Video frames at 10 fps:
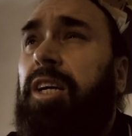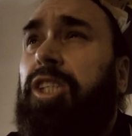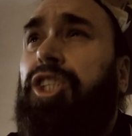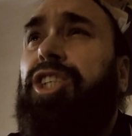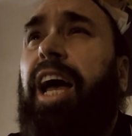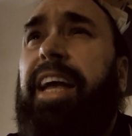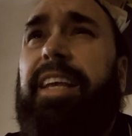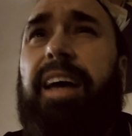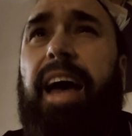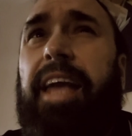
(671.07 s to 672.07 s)

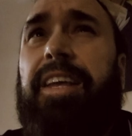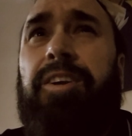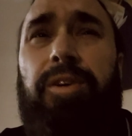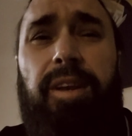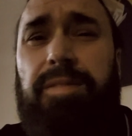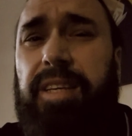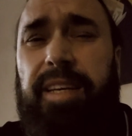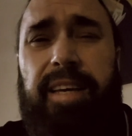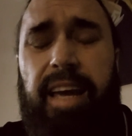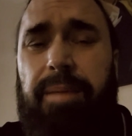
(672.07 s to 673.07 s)
Shane Aikenhead, who lives in
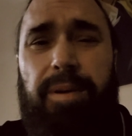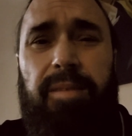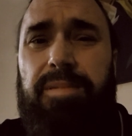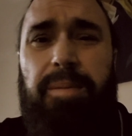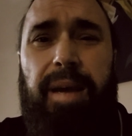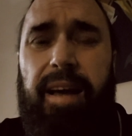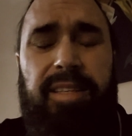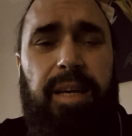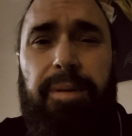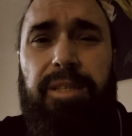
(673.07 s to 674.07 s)
Canberra, some
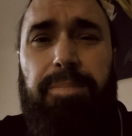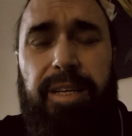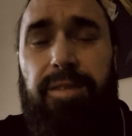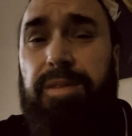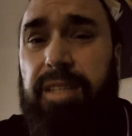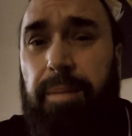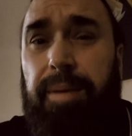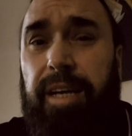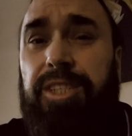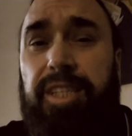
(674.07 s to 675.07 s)
housing commission piece of
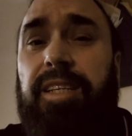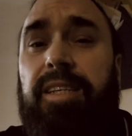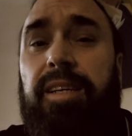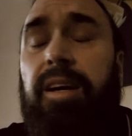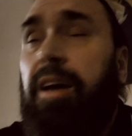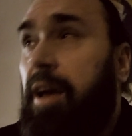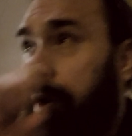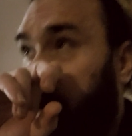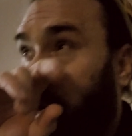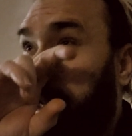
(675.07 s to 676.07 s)
scumbag shit,
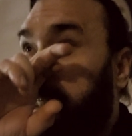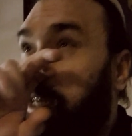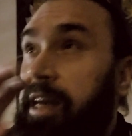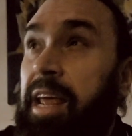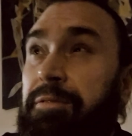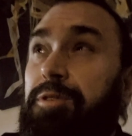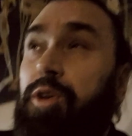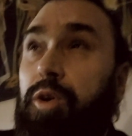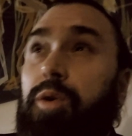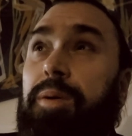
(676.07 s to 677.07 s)
got his
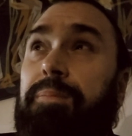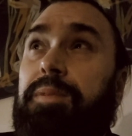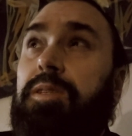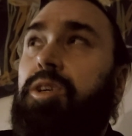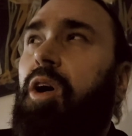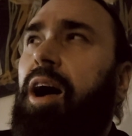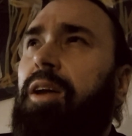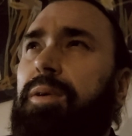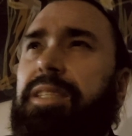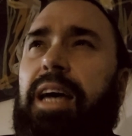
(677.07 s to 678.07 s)
nephew,
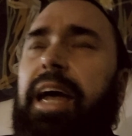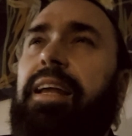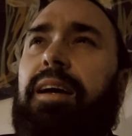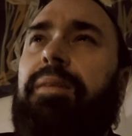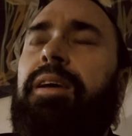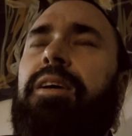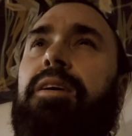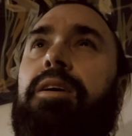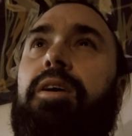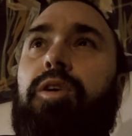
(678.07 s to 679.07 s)
Tyler or Taylor,
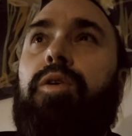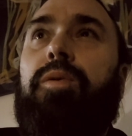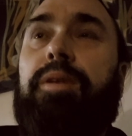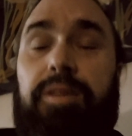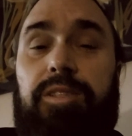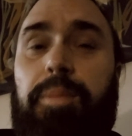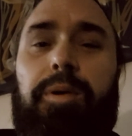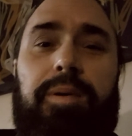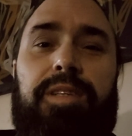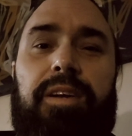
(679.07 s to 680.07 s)
who, tell me
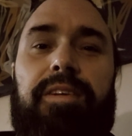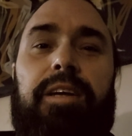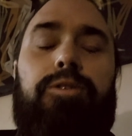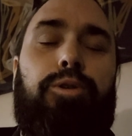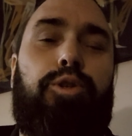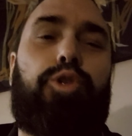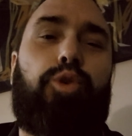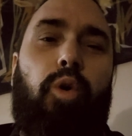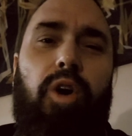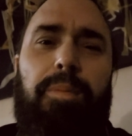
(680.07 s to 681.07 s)
what he's going to
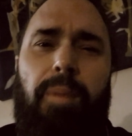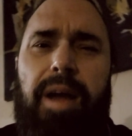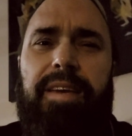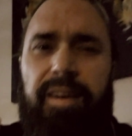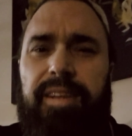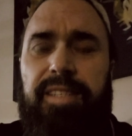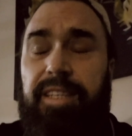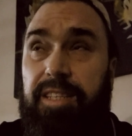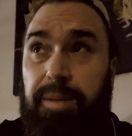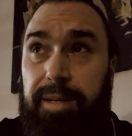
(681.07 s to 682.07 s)
stalk my younger
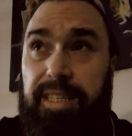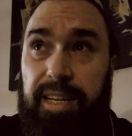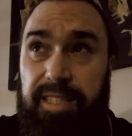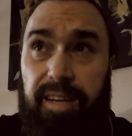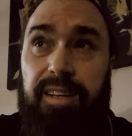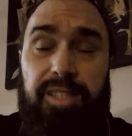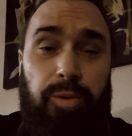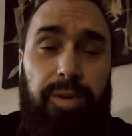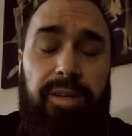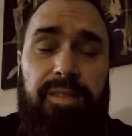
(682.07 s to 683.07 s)
sister. So my dad's youngest
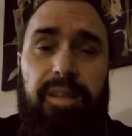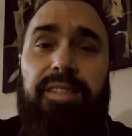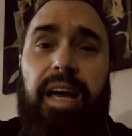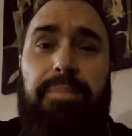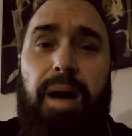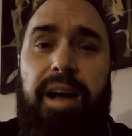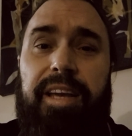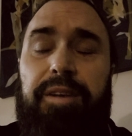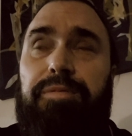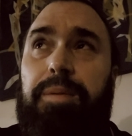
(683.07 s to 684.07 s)
daughter, so Dad
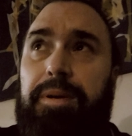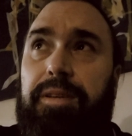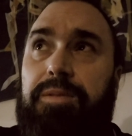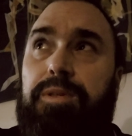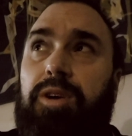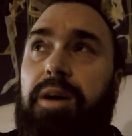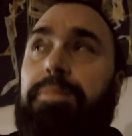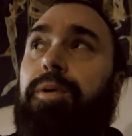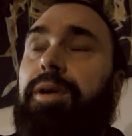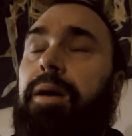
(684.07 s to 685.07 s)
Markeen Fleming is a retired
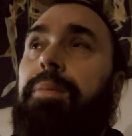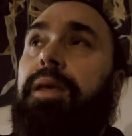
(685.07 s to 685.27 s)
builder,